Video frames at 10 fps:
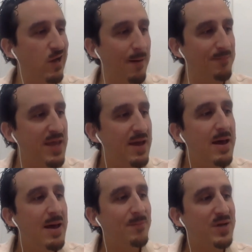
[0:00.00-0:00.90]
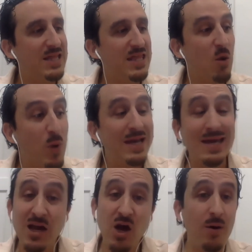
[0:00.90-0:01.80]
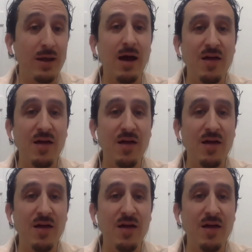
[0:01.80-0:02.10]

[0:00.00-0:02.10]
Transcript: But I think we can get going.